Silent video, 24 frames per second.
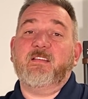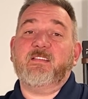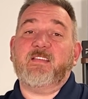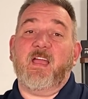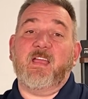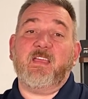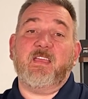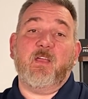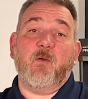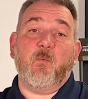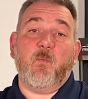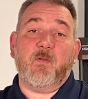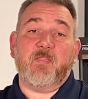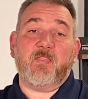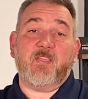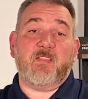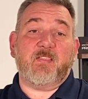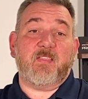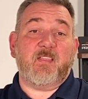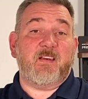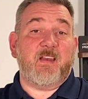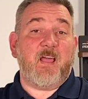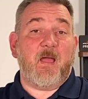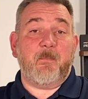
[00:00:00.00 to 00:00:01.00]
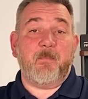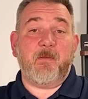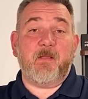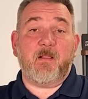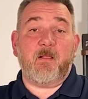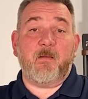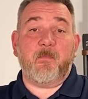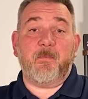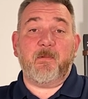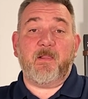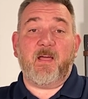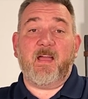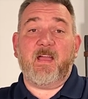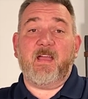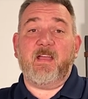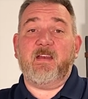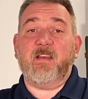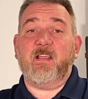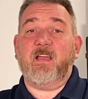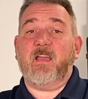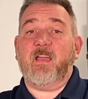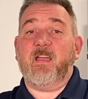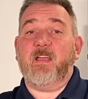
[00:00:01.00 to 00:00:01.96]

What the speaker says: taking with it the Nebula Blade,